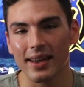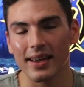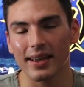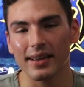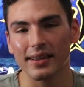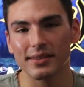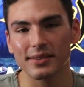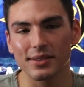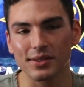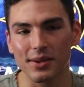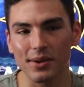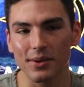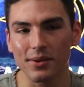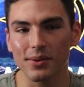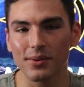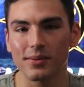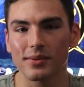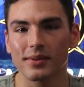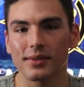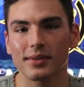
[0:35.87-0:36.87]
And
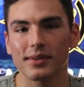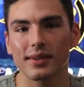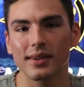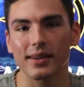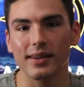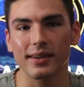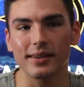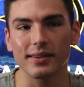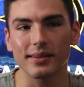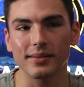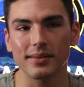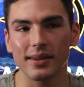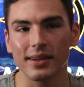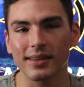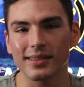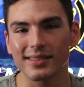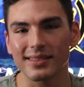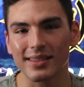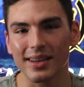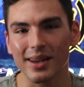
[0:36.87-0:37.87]
so,
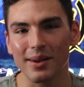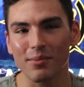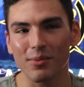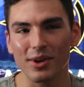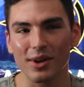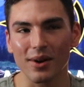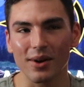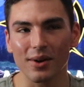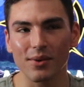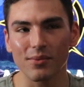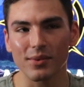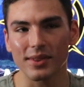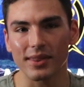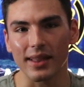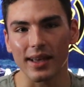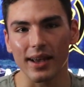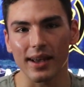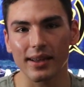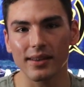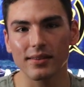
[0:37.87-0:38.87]
as time went on with
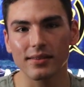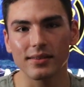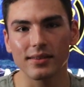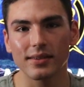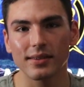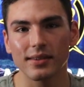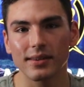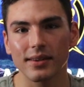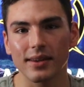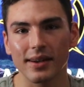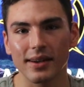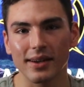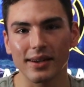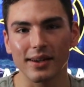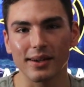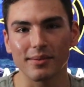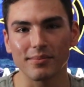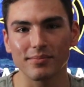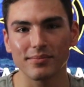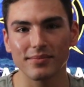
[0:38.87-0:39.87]
that,
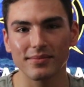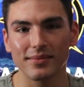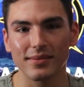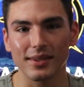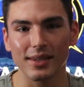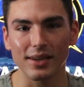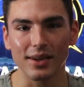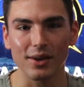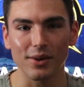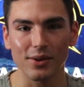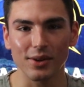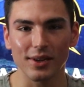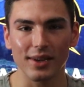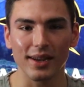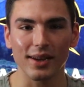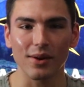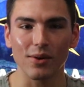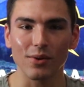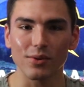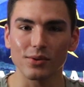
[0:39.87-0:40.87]
you
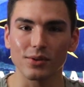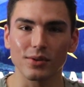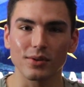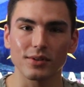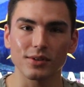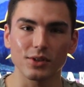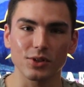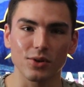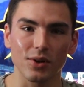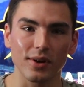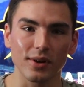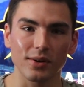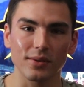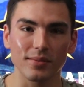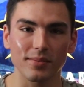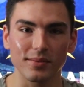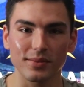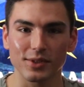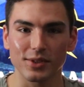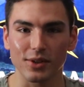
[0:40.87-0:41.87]
get older and
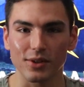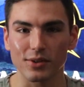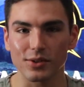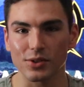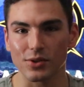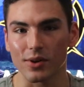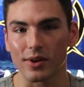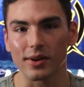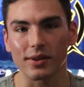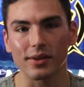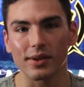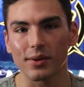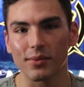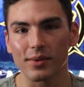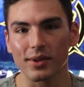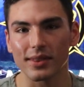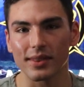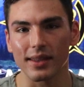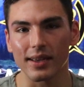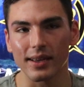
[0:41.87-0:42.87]
start struggling
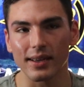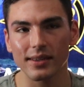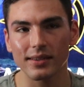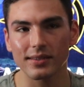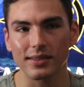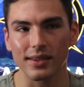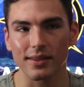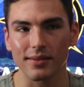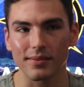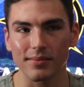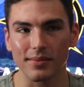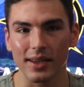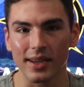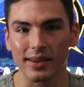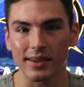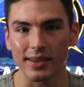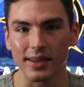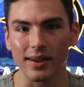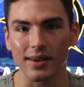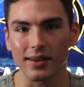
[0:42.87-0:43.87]
with things. At
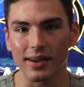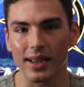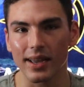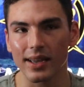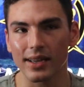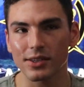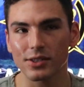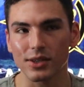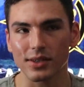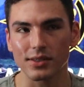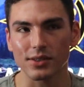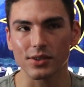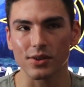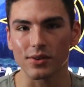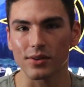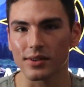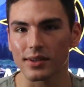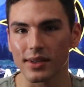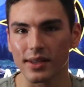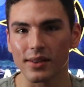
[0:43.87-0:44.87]
a young age, I
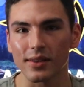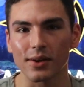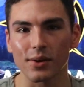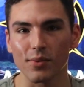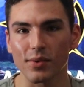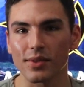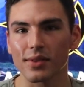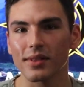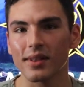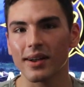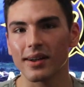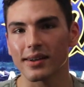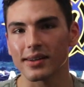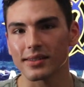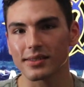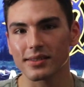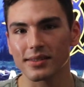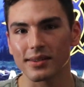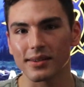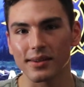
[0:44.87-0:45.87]
started dealing with
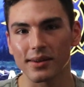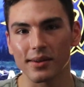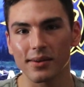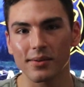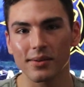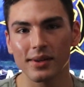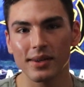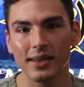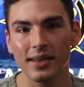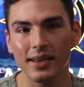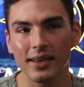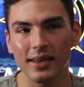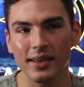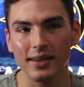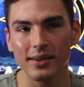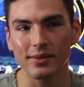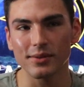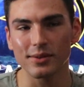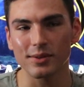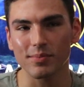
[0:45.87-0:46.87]
lust. It
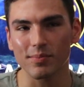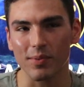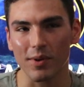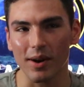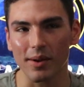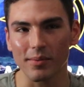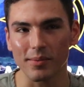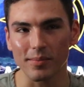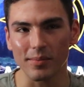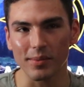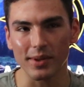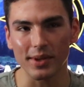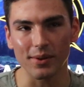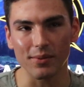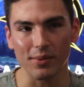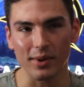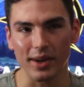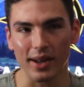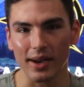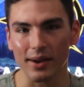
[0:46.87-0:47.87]
was probably
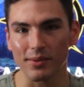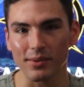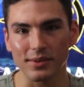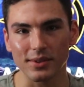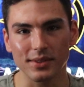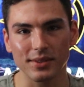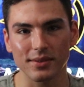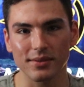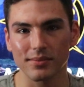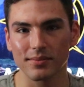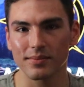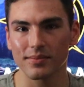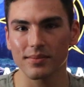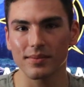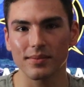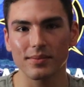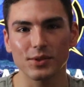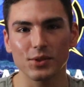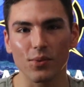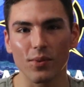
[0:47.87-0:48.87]
when I was
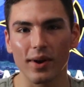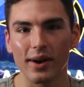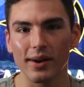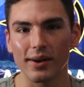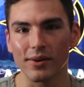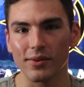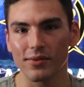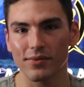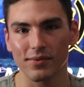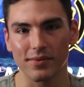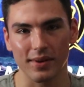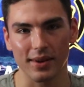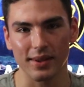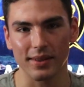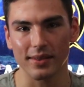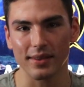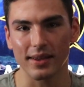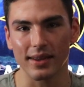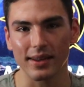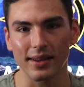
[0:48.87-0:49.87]
12,
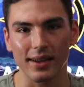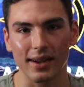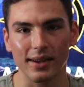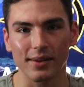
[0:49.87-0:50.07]
I think.